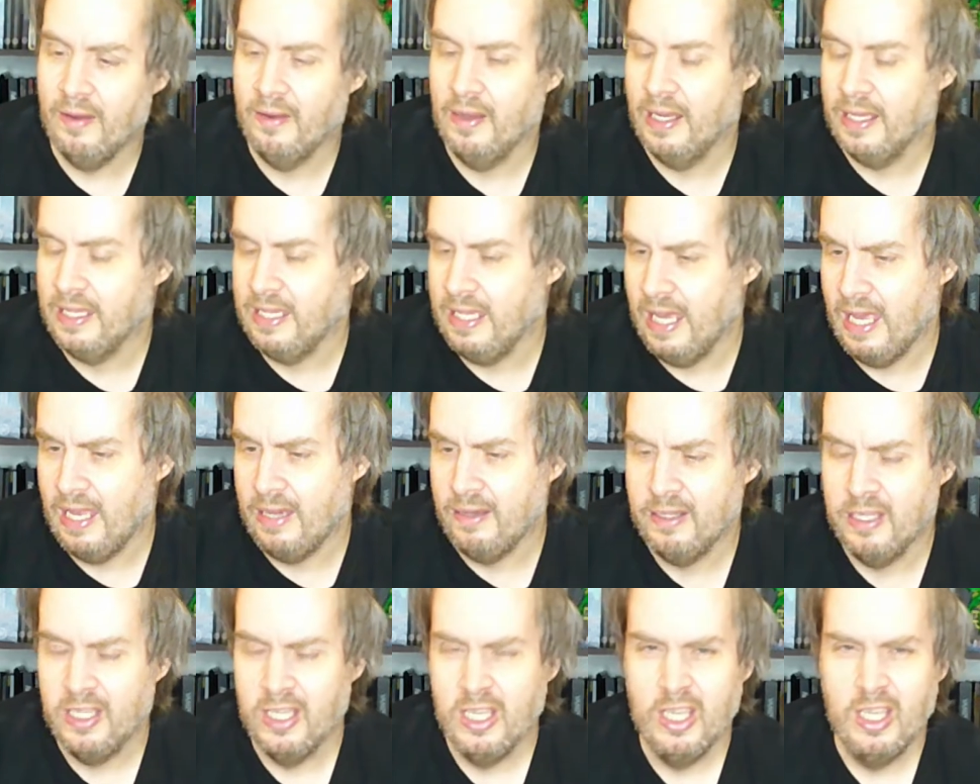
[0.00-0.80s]

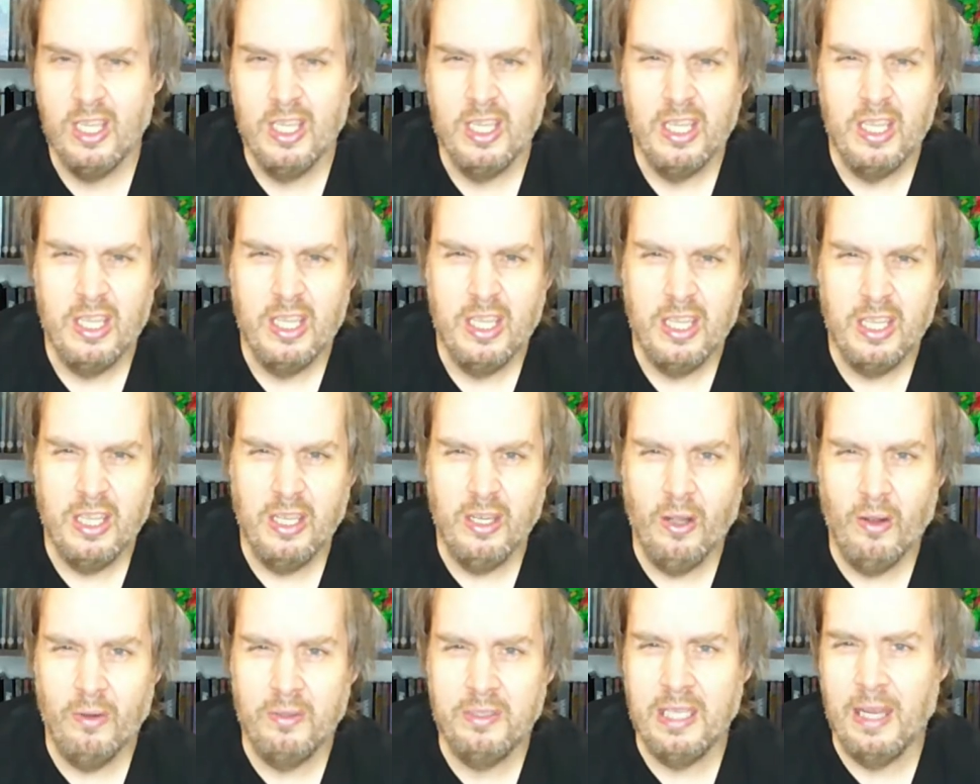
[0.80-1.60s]
Again, you
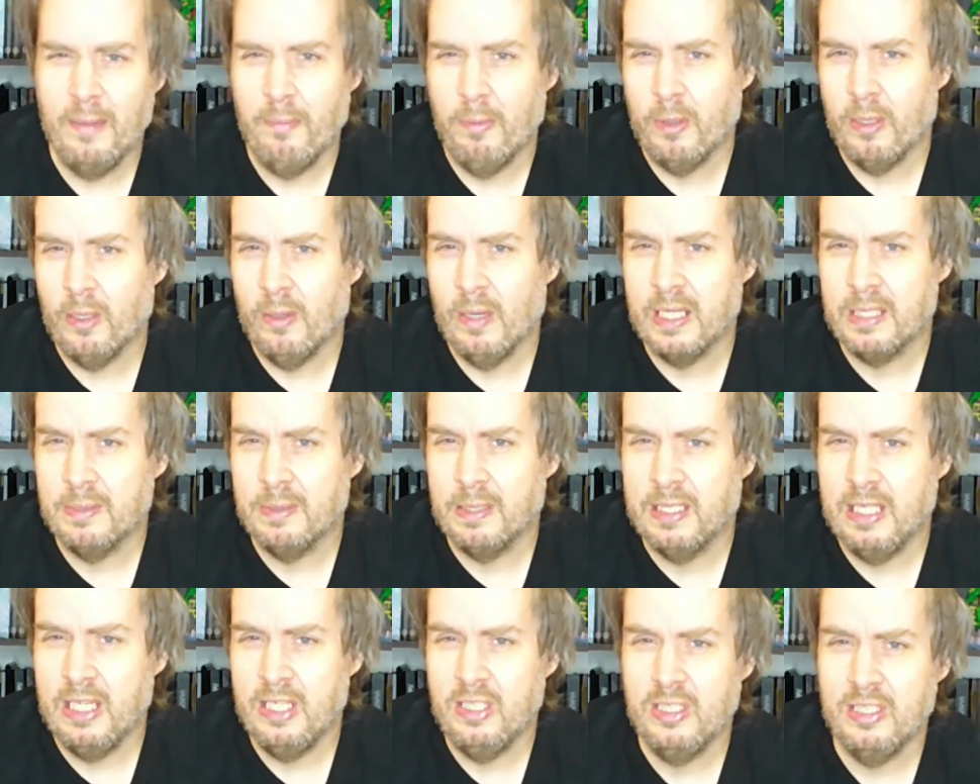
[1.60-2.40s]
know, temper your
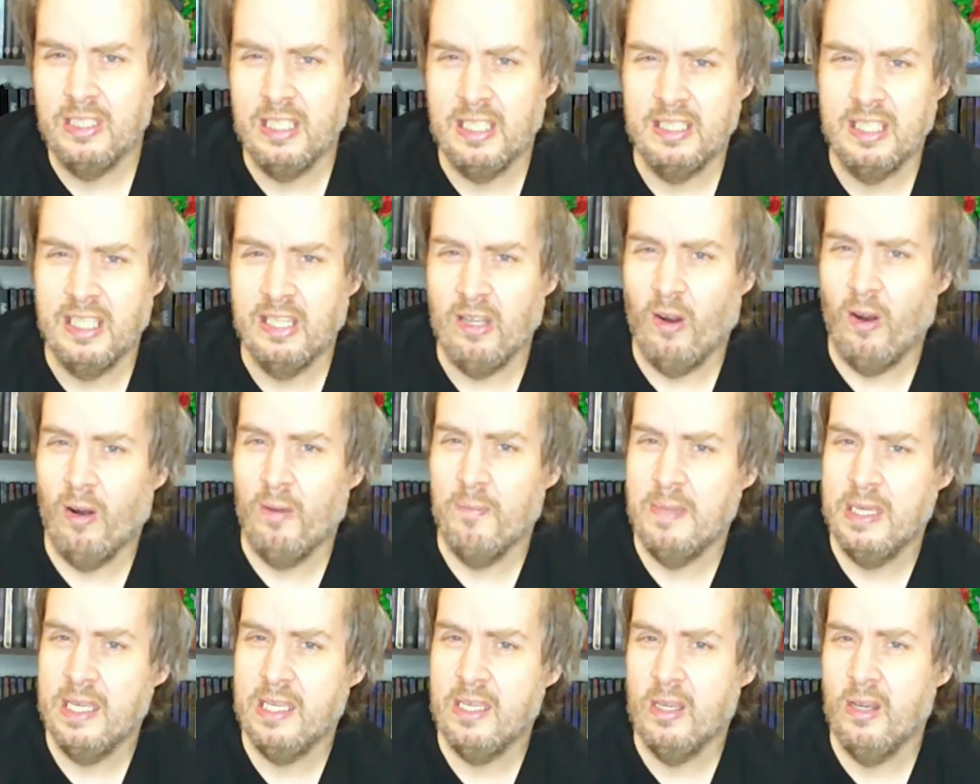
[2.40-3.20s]
expectations as they are.
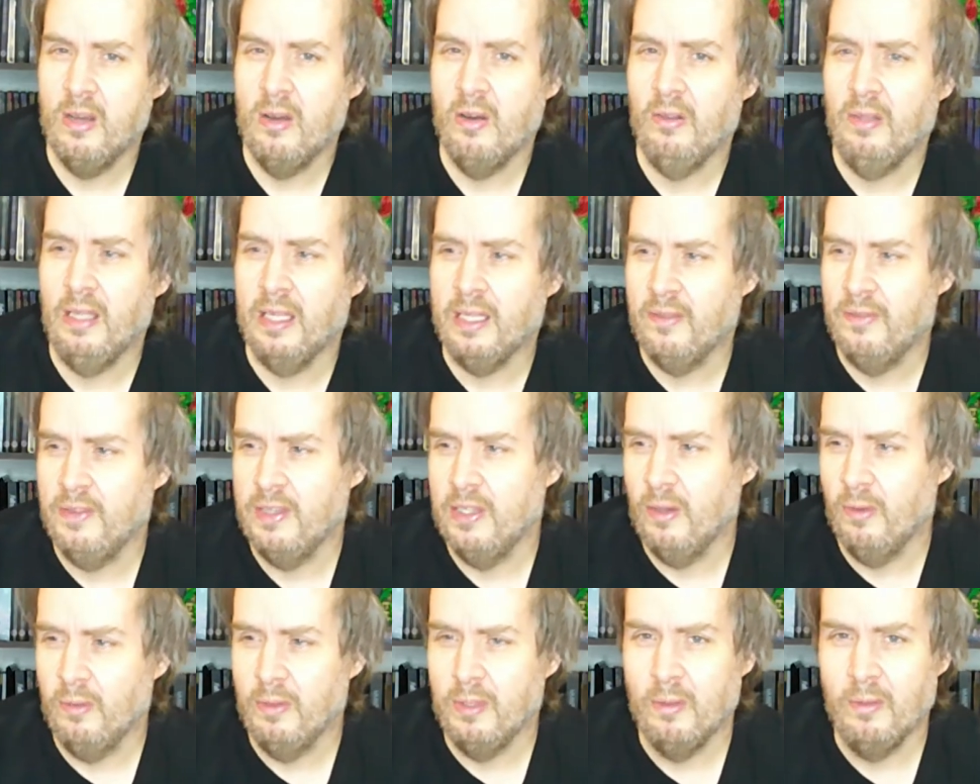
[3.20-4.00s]
Mego, like if you
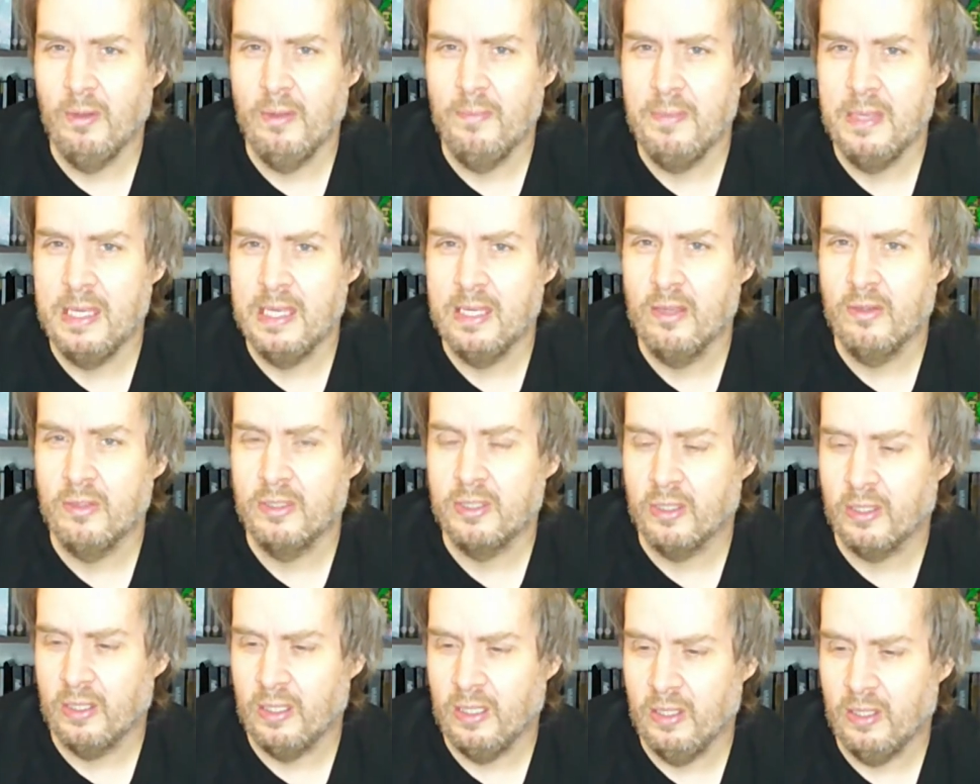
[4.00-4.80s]
don't know what Megos
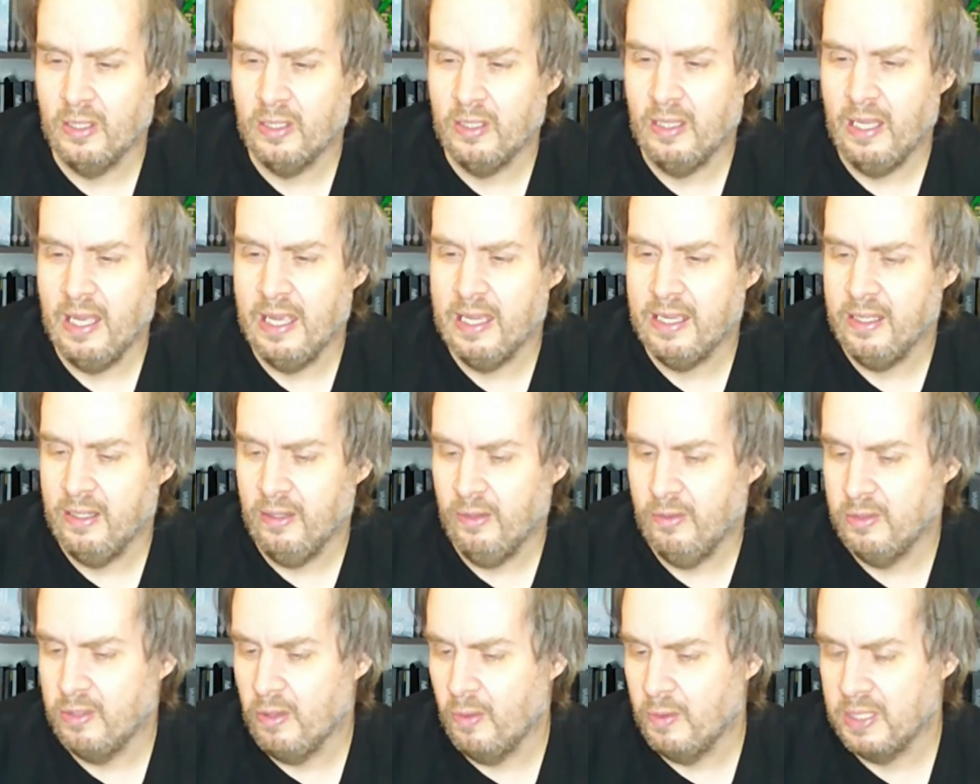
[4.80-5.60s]
are going to look like, you
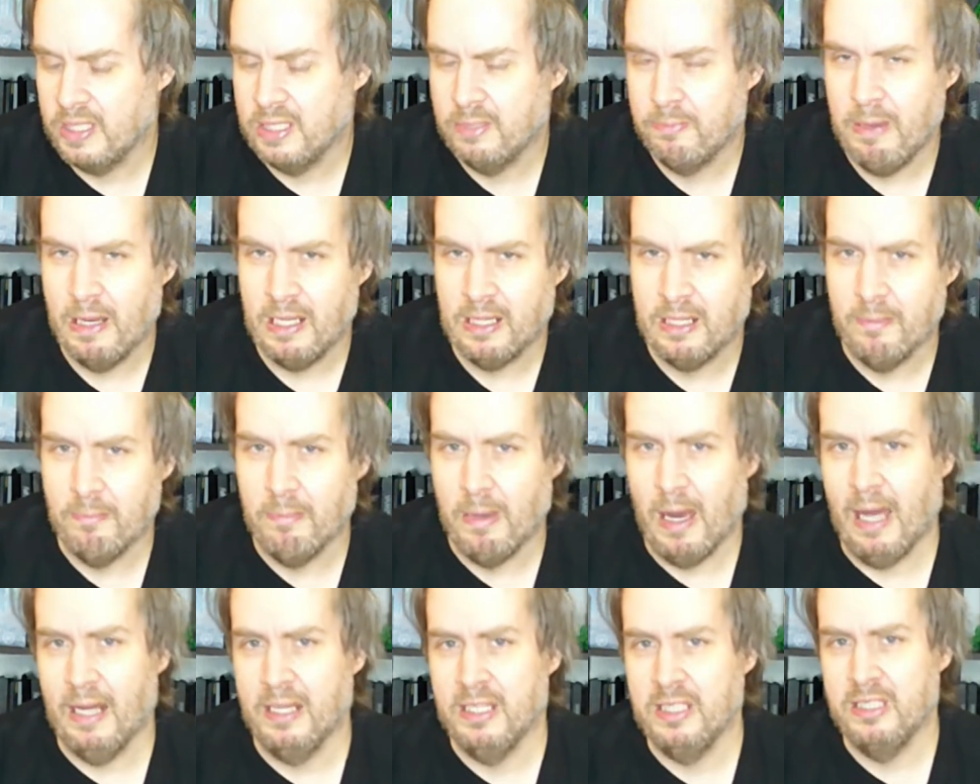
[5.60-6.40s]
know, don't expect the
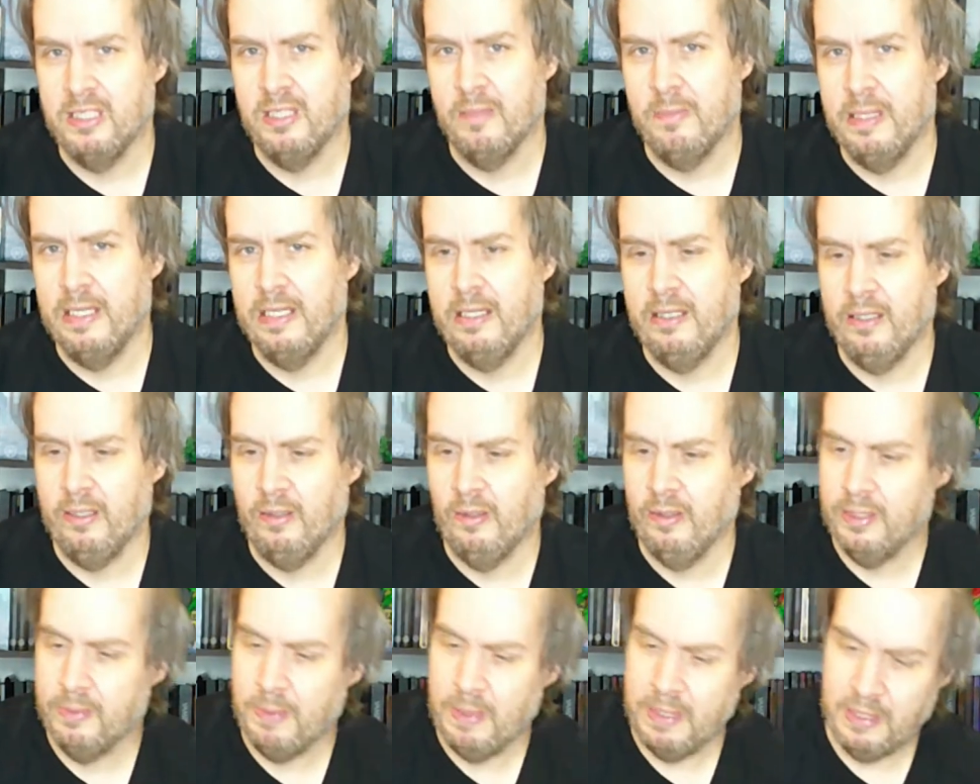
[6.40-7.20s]
bodies to be, you
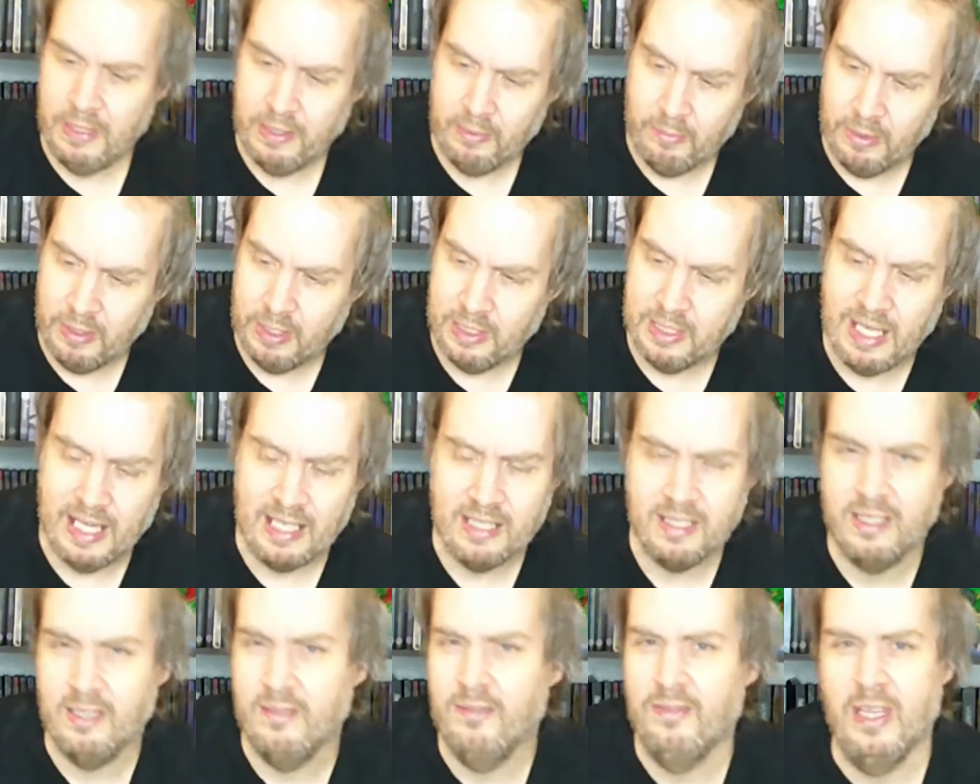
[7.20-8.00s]
know, especially like with the
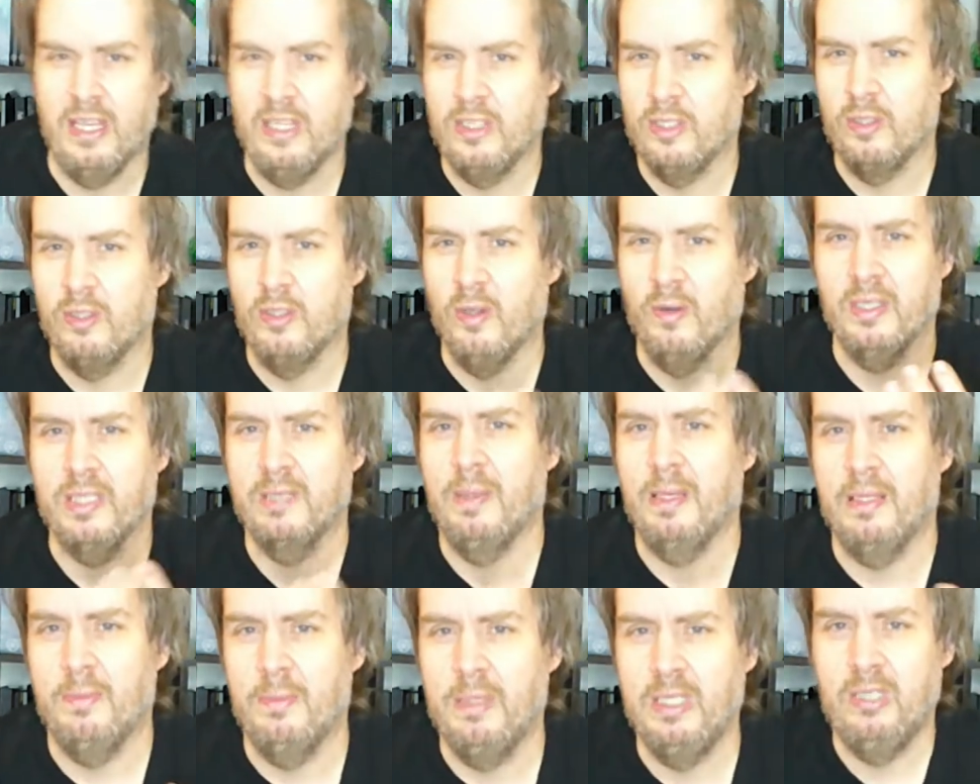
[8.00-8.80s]
Toxic Avenger, don't
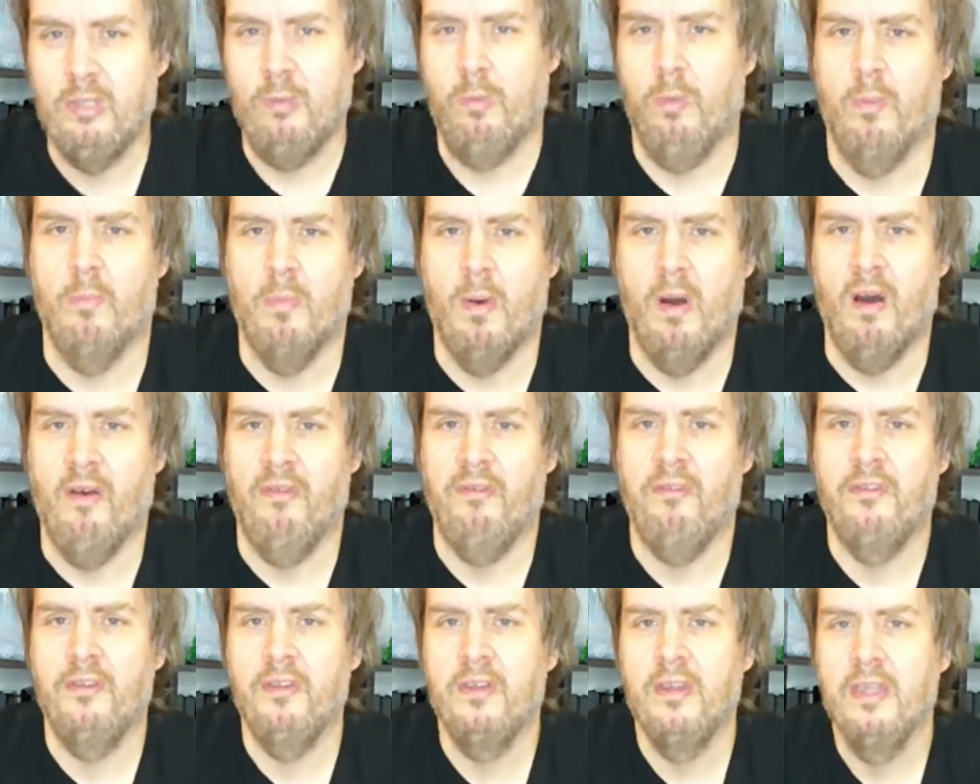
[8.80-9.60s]
expect them to be super
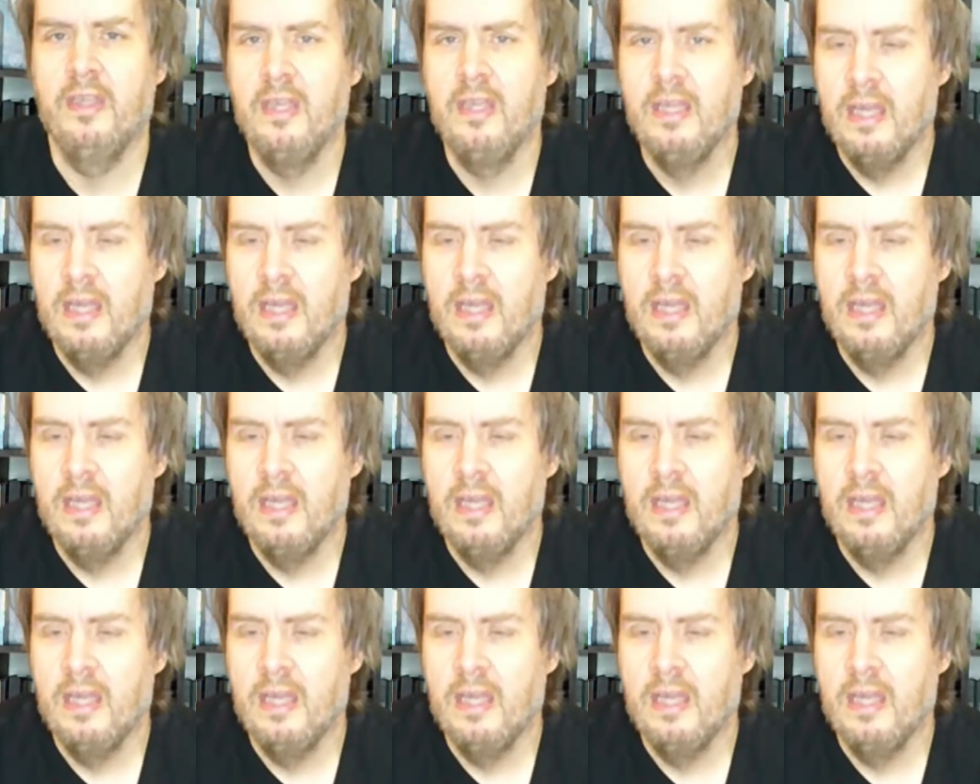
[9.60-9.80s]
buff.